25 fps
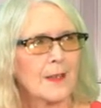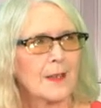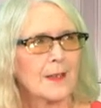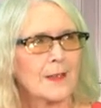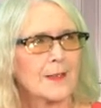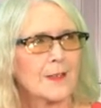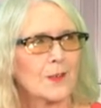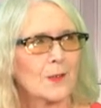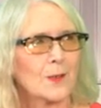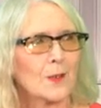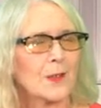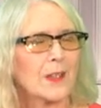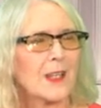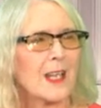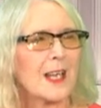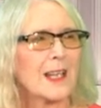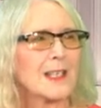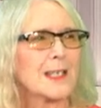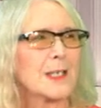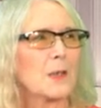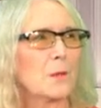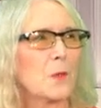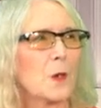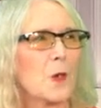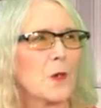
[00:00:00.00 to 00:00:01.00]
So
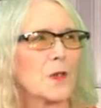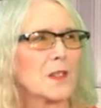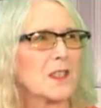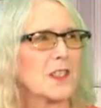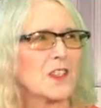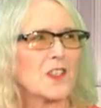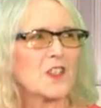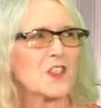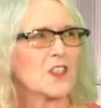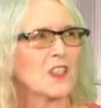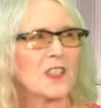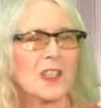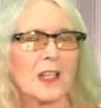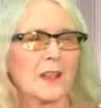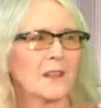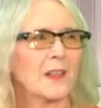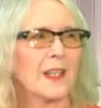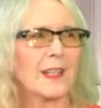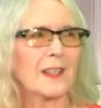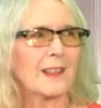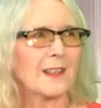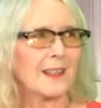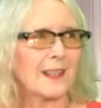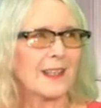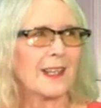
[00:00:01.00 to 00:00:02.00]
that's a box that shouldn't have
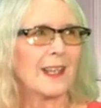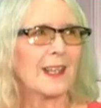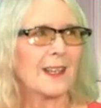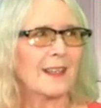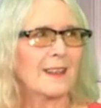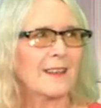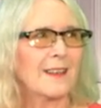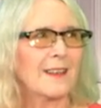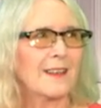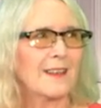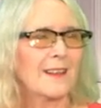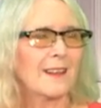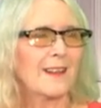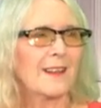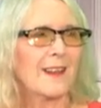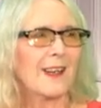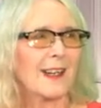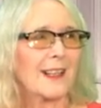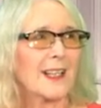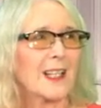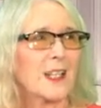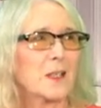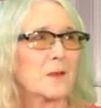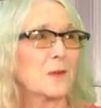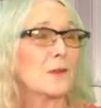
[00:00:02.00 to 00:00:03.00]
anything in
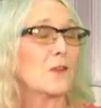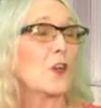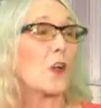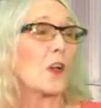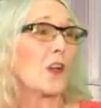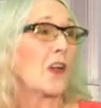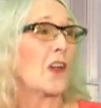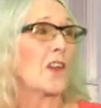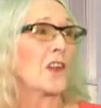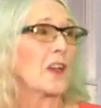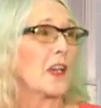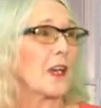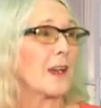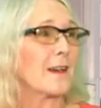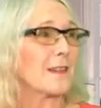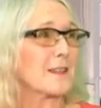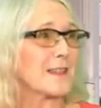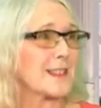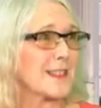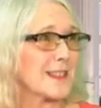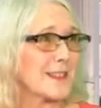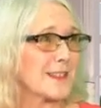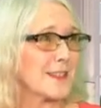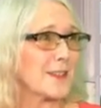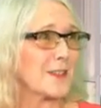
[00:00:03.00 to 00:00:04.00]
unless we've got nothing
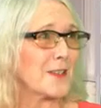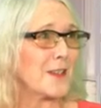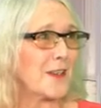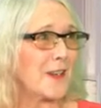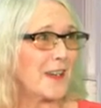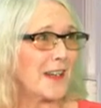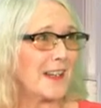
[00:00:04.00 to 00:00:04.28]
else to do.